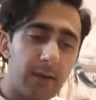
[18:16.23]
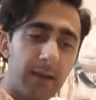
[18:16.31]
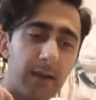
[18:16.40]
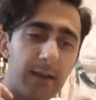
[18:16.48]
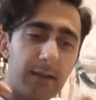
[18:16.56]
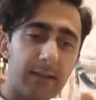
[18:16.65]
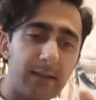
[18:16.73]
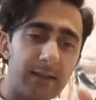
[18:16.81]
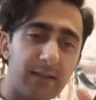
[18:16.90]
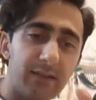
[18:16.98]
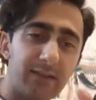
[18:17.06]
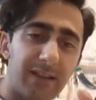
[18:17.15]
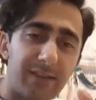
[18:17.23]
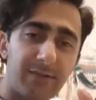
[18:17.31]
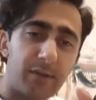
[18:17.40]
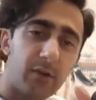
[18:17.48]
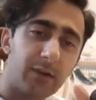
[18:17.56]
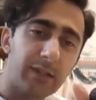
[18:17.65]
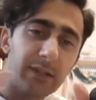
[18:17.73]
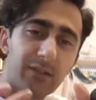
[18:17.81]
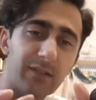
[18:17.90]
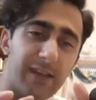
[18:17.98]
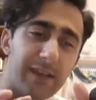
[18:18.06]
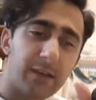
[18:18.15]
Then the saffron and
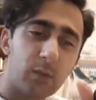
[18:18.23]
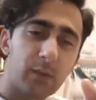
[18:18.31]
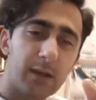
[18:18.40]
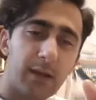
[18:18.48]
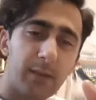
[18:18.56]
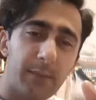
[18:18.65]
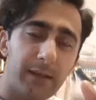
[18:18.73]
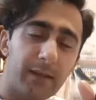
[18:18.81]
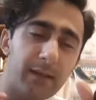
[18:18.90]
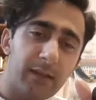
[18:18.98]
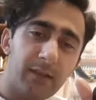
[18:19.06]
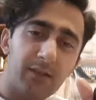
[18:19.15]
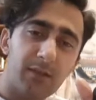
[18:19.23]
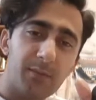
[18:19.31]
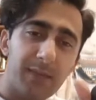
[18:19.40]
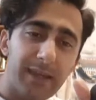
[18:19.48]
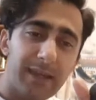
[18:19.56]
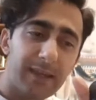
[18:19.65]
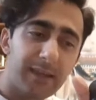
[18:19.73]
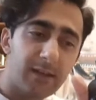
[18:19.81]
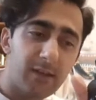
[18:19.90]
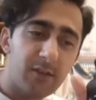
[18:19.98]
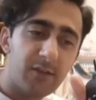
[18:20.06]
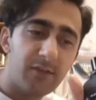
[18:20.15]
sandalwood come in to make it
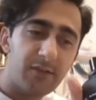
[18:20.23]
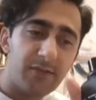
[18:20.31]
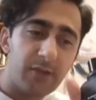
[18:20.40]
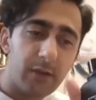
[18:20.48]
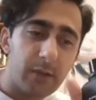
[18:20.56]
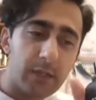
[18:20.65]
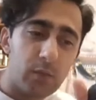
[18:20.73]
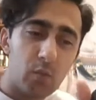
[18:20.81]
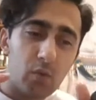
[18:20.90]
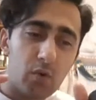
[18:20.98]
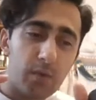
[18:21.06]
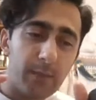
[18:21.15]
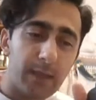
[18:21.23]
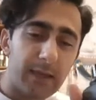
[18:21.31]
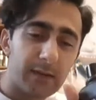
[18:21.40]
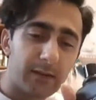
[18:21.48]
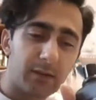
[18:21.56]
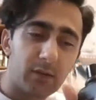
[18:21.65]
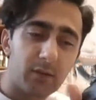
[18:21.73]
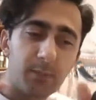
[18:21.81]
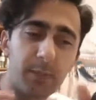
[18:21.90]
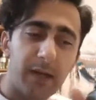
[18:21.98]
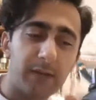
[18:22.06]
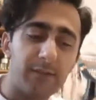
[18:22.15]
very warming, sort of
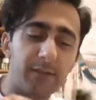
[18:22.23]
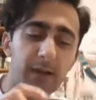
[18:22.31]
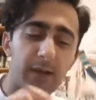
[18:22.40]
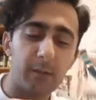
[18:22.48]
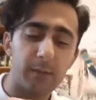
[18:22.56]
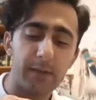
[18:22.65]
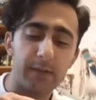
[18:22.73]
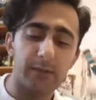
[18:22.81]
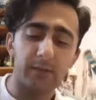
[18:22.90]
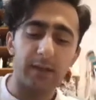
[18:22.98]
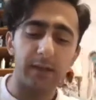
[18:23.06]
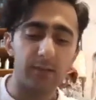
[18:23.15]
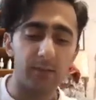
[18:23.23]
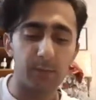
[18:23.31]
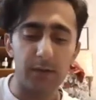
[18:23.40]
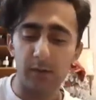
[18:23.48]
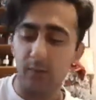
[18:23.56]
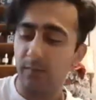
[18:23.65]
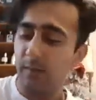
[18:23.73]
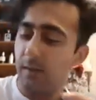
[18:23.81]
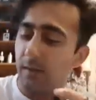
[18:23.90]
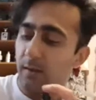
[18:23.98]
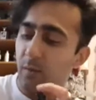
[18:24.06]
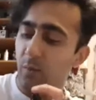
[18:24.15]
by the fireplace kind of smell,
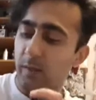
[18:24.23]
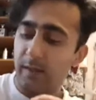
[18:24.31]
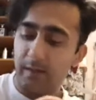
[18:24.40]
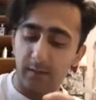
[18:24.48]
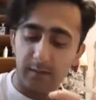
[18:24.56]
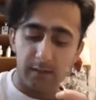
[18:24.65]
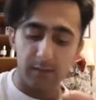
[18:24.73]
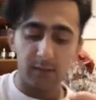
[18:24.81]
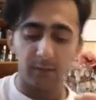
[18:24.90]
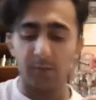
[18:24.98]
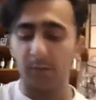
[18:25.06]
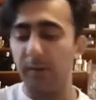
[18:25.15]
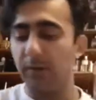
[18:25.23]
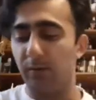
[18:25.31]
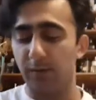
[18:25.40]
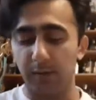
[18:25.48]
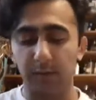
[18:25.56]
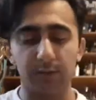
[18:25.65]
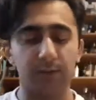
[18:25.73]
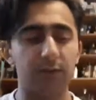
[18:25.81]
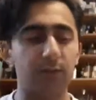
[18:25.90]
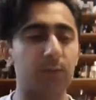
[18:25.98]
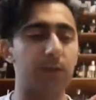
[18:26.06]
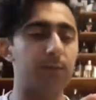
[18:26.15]
with those mineral notes
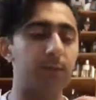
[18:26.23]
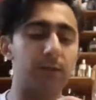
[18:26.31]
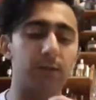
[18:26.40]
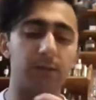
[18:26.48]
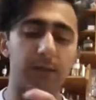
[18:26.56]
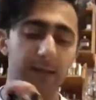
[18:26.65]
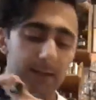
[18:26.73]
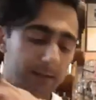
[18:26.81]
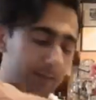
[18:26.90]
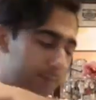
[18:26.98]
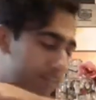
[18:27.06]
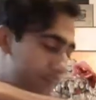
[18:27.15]
as well, mineral-like